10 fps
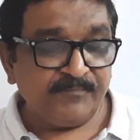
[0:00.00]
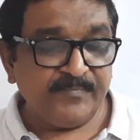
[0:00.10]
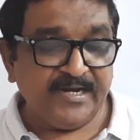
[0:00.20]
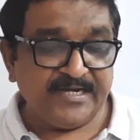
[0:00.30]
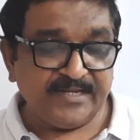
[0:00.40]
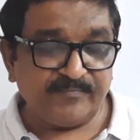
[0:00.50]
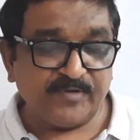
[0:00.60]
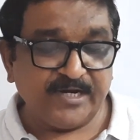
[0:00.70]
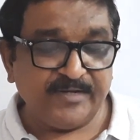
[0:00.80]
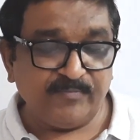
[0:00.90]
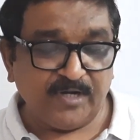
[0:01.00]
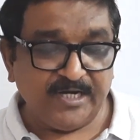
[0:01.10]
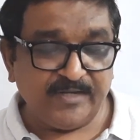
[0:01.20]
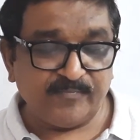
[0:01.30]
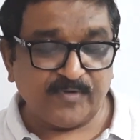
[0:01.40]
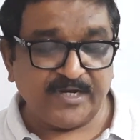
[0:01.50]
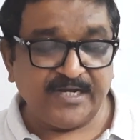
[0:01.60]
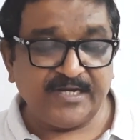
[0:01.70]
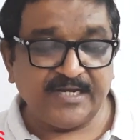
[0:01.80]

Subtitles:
melting point, boiling point,